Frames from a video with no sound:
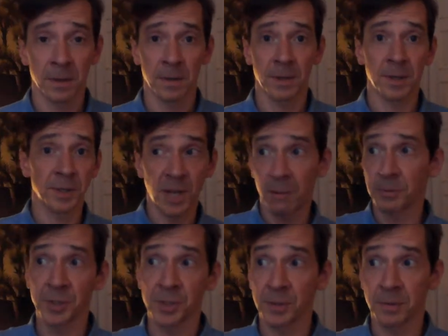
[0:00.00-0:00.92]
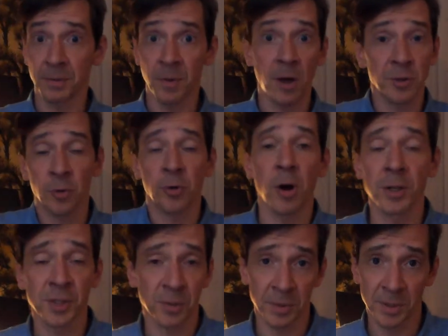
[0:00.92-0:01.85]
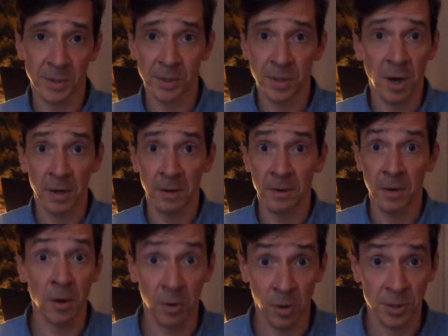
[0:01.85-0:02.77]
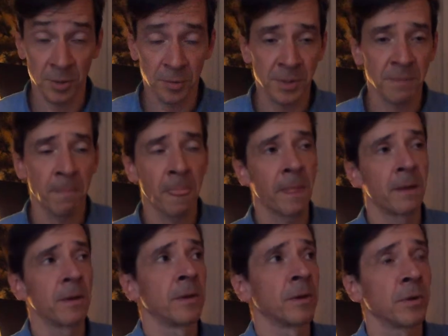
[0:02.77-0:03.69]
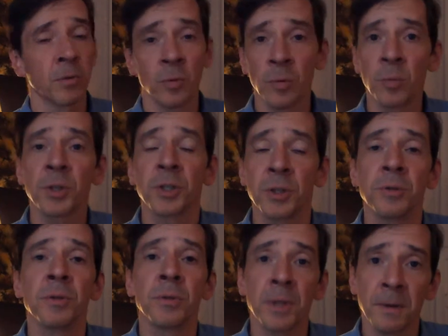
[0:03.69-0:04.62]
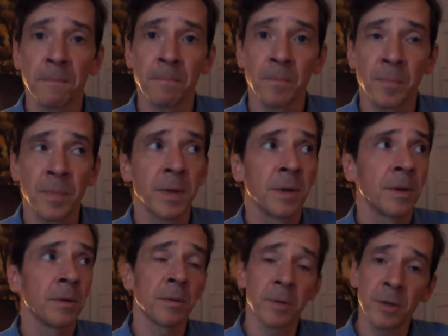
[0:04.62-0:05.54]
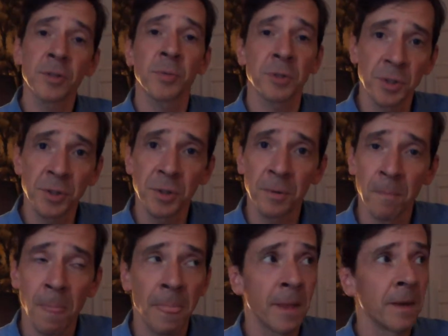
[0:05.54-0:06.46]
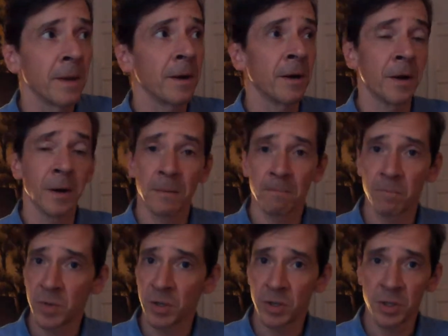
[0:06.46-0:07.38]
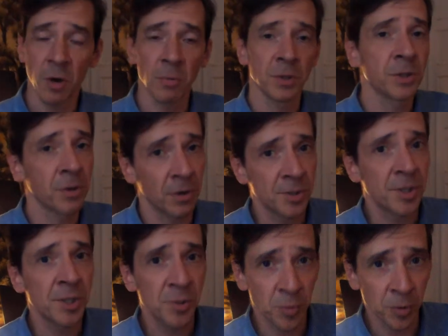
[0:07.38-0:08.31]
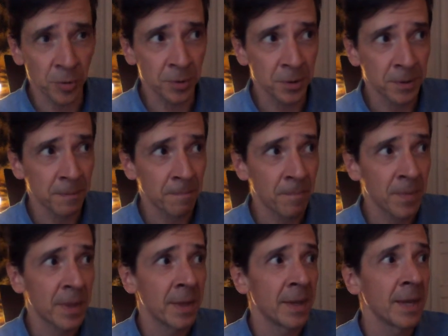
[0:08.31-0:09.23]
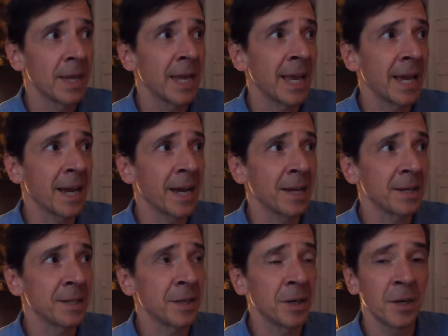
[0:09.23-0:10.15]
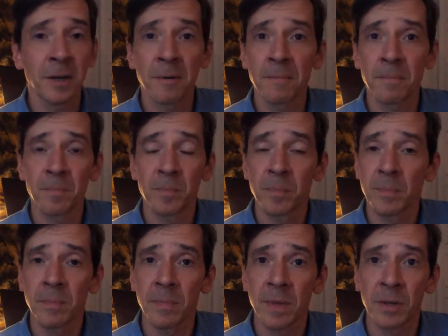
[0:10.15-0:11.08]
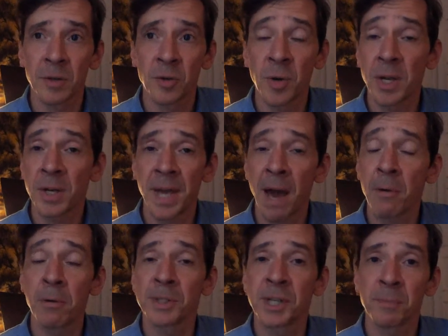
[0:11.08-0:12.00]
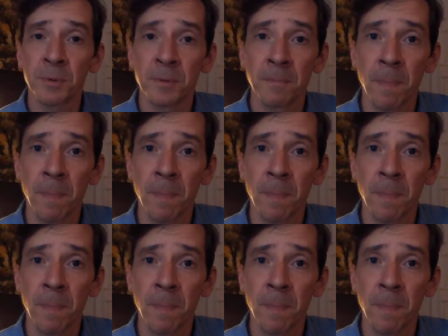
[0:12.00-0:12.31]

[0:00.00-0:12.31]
It establishes logical consequence, not non-consequence. Well, what do you do then? Well, here's what you do. Go into Tarski's world and create a counterexample.